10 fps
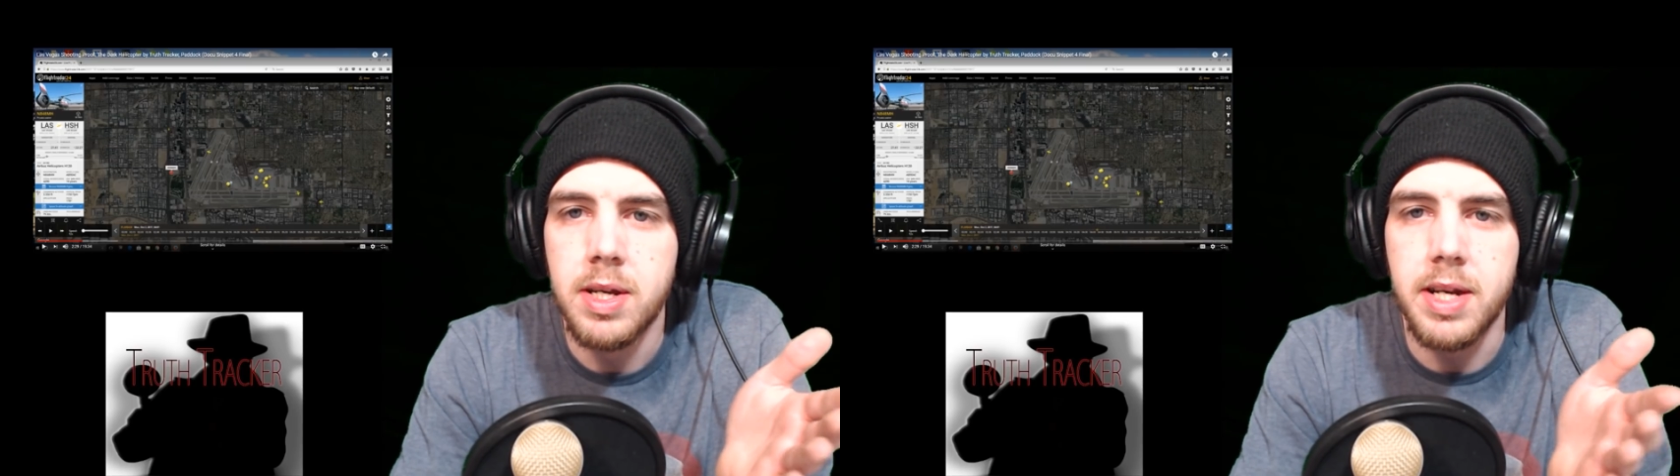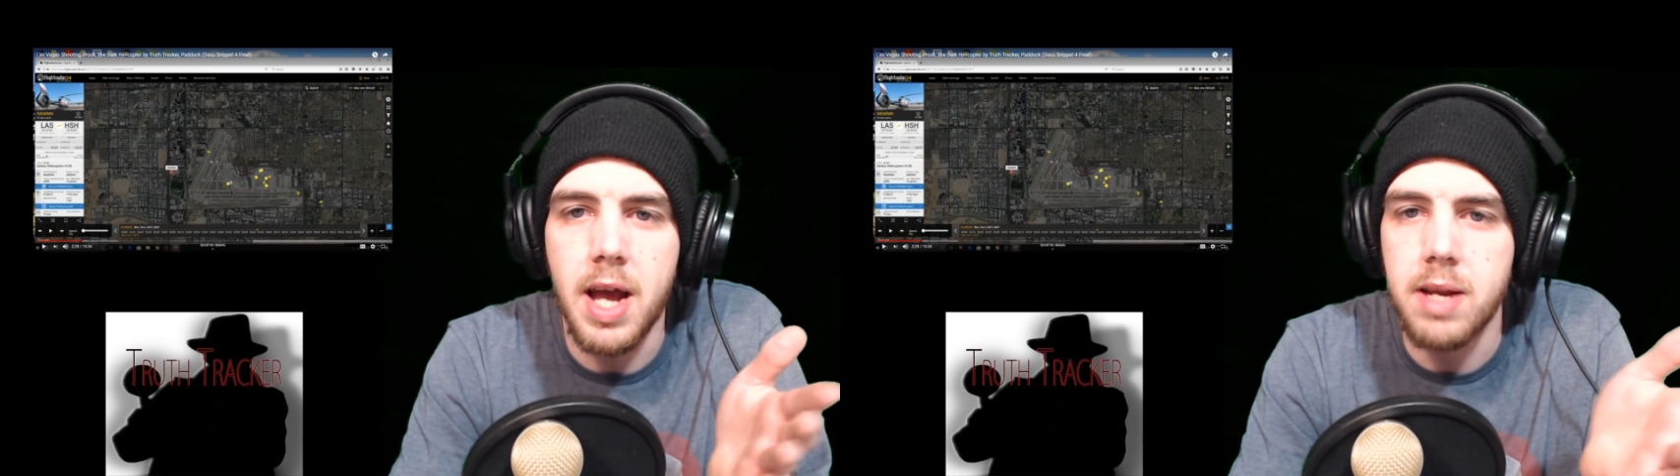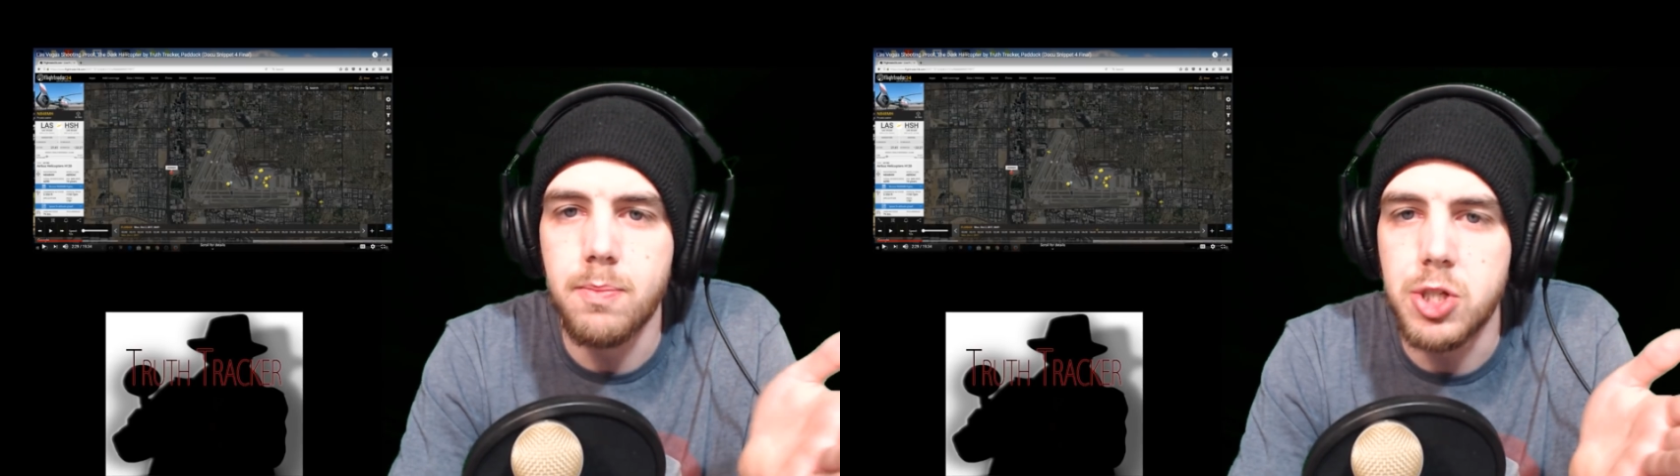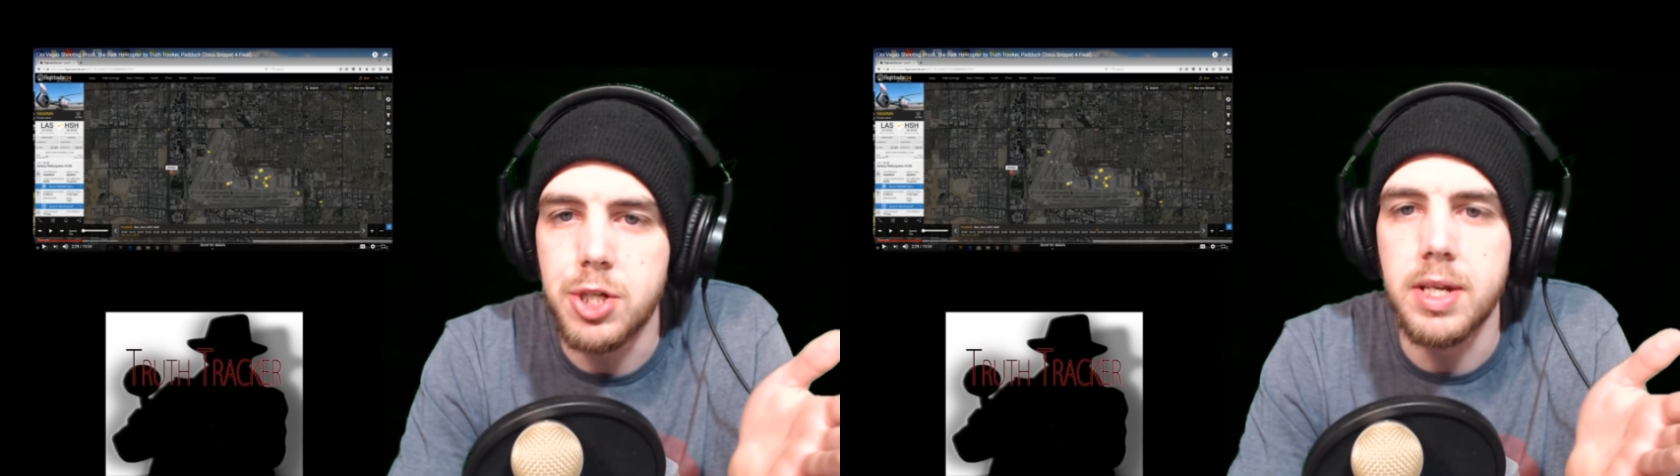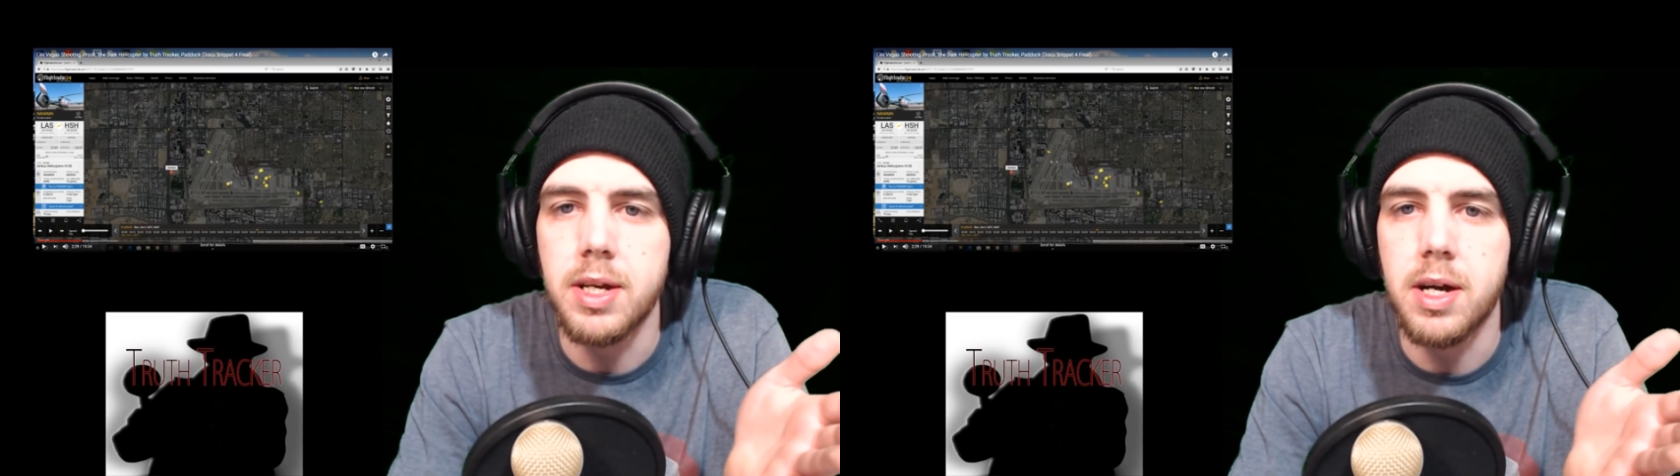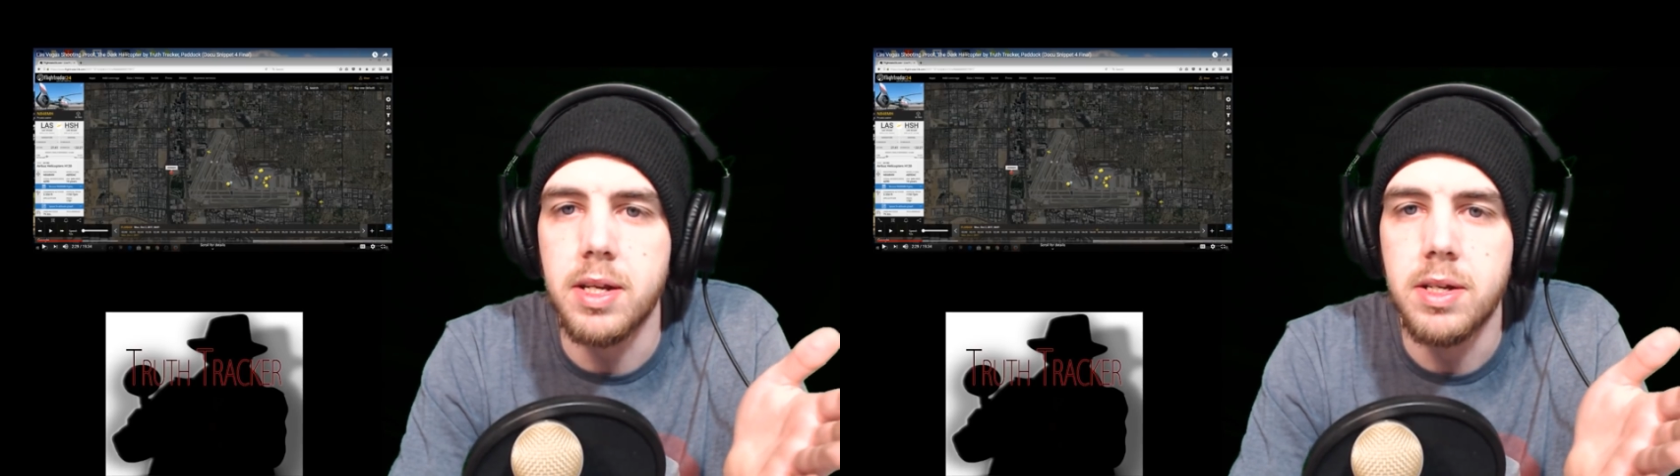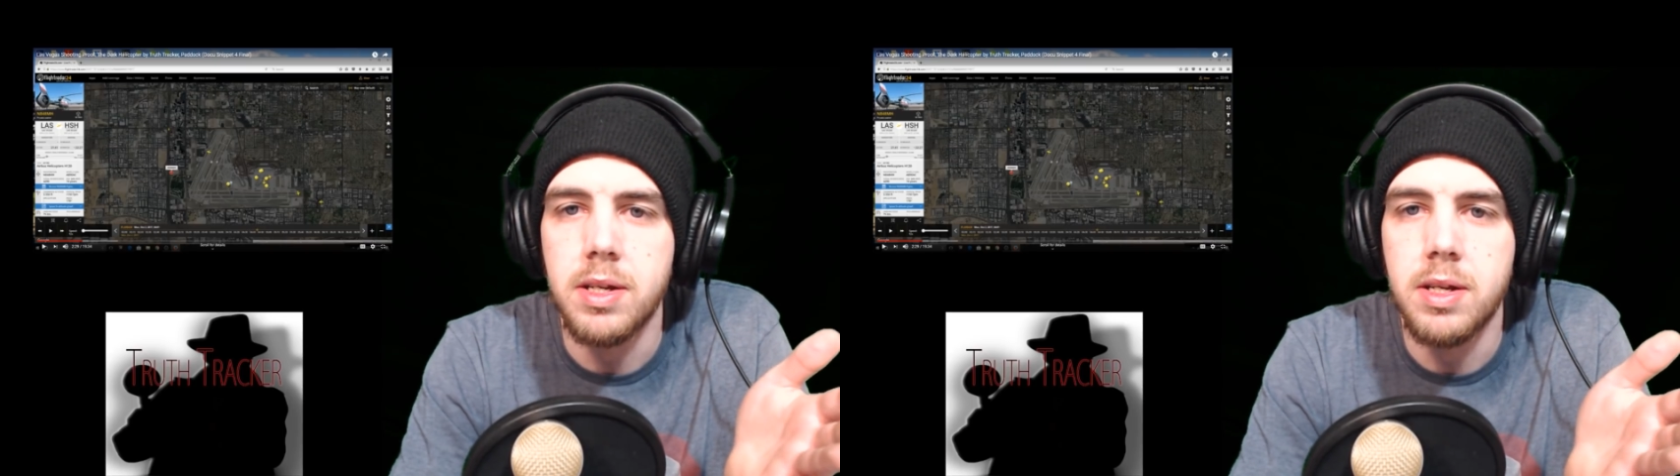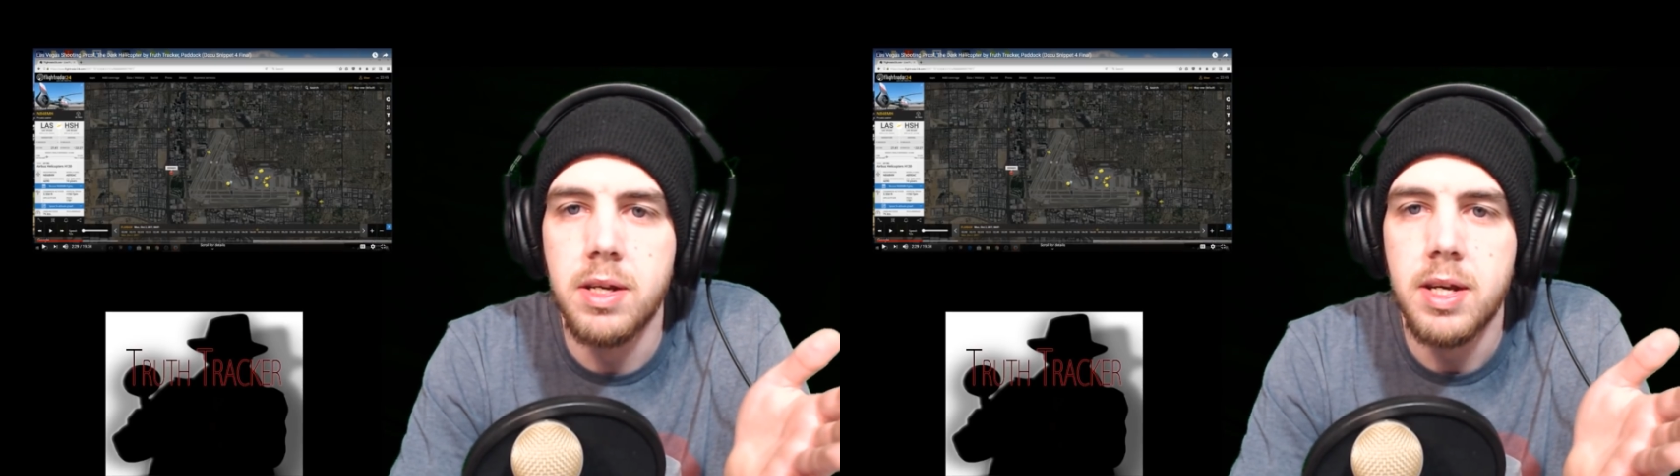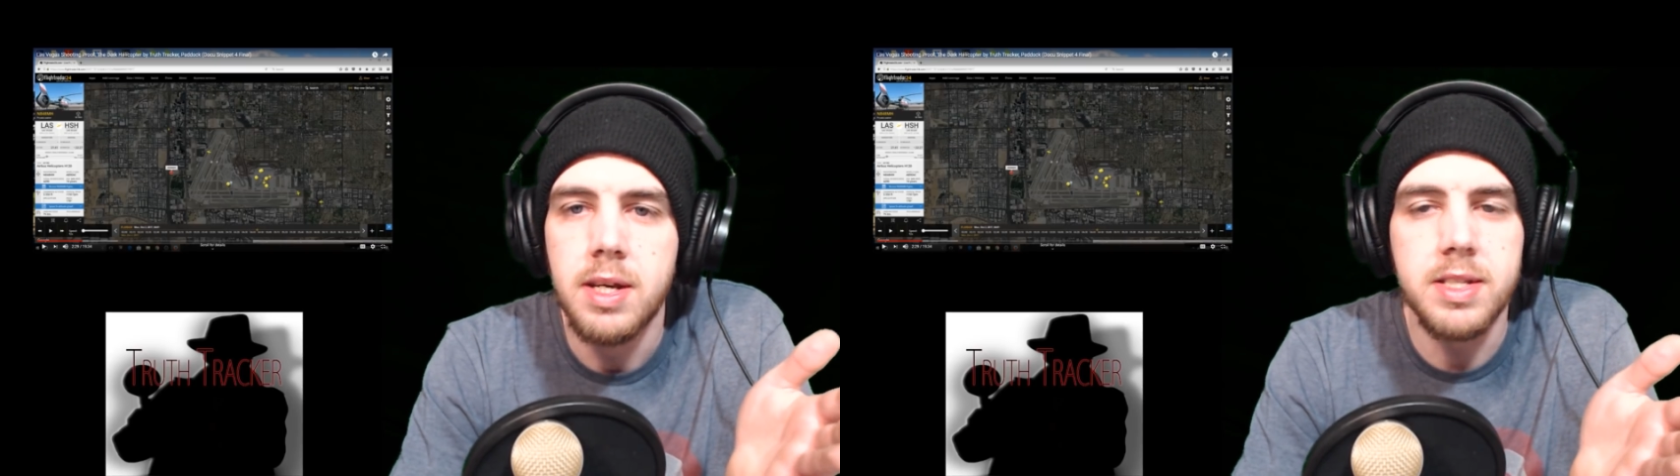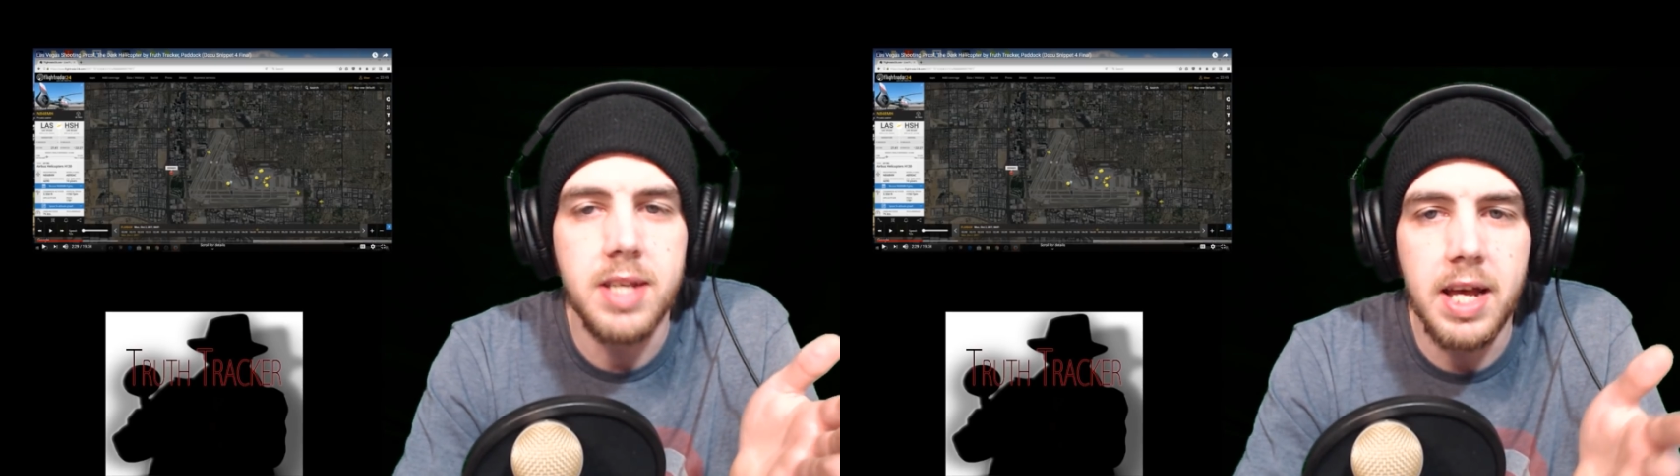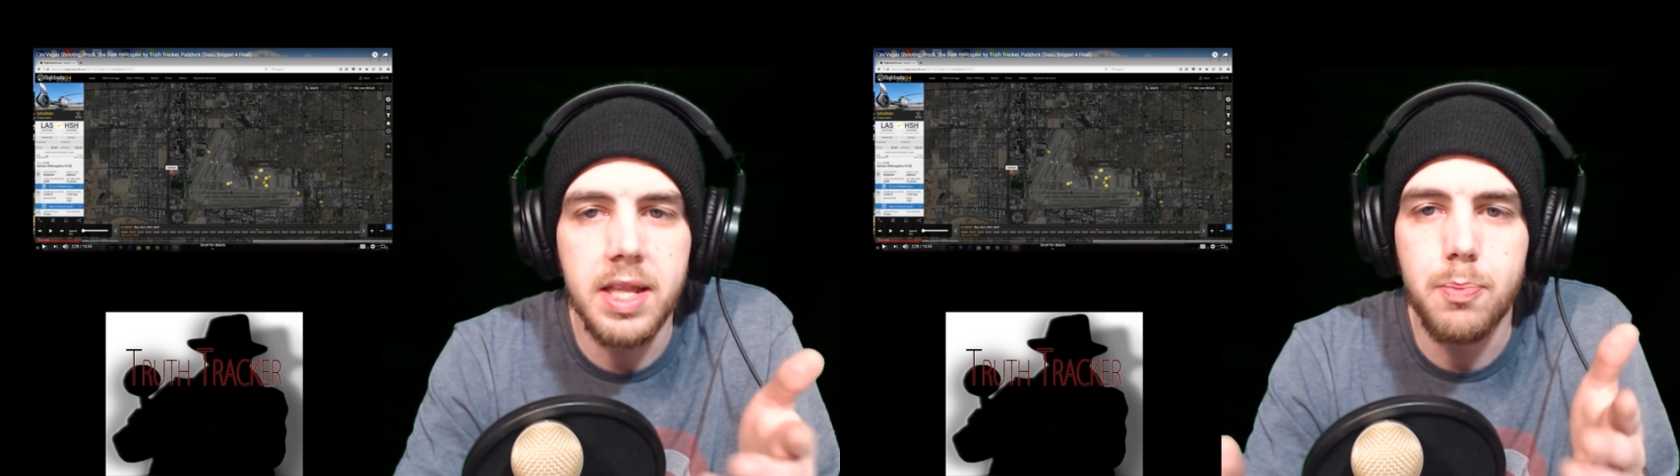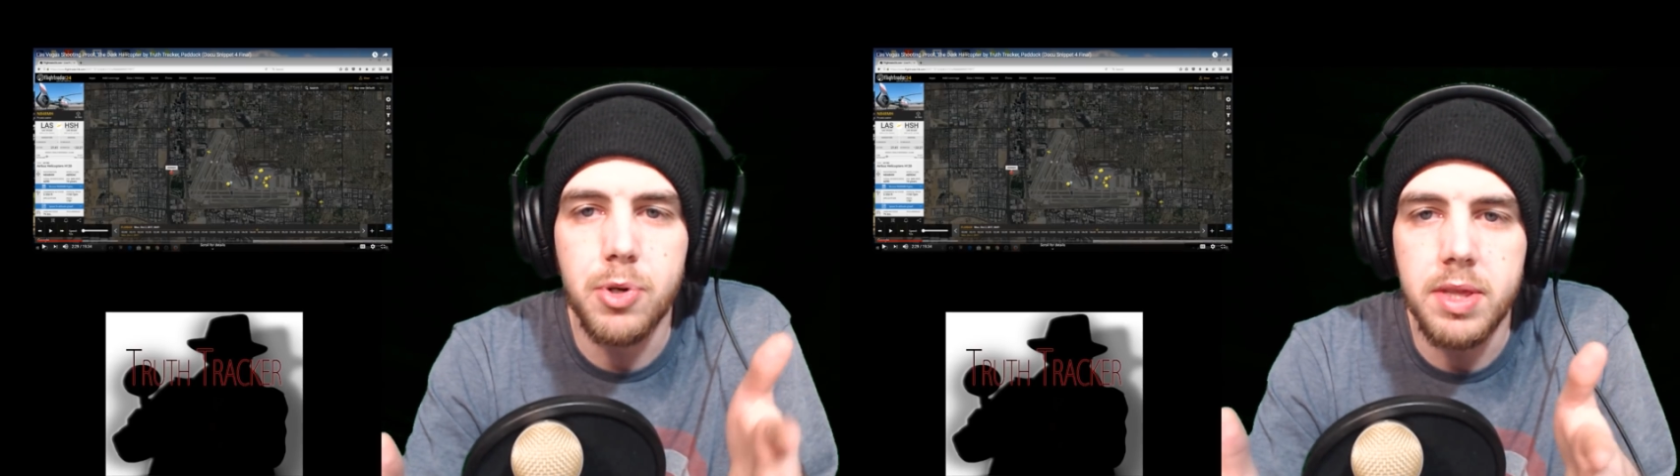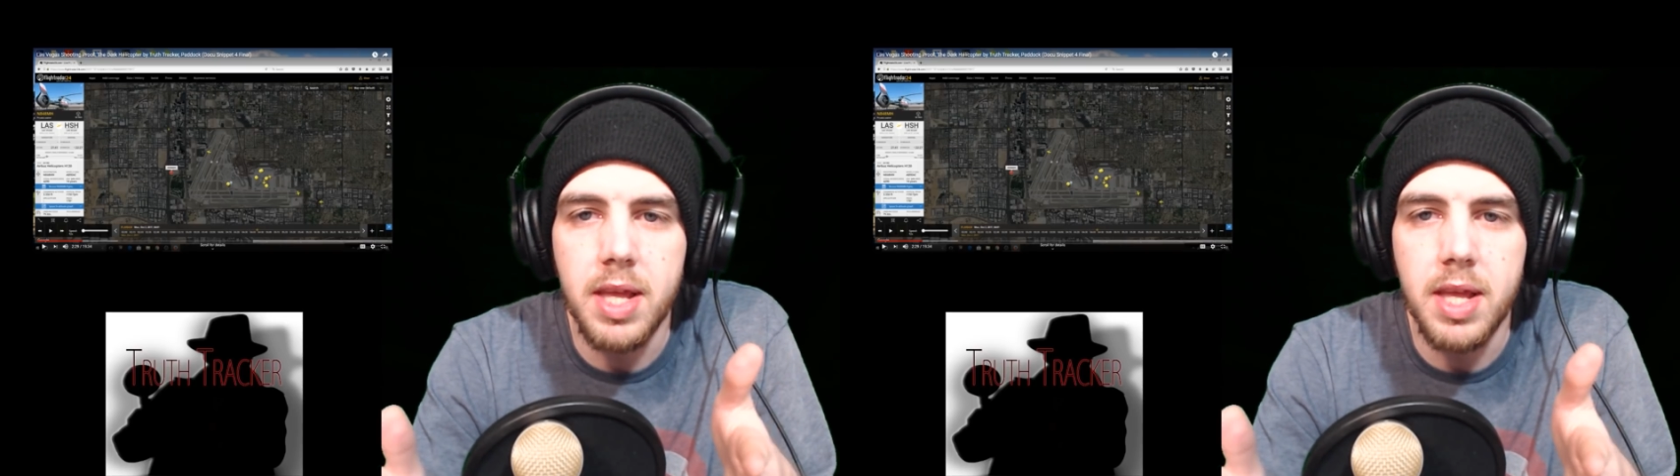not a machine gun? See how they put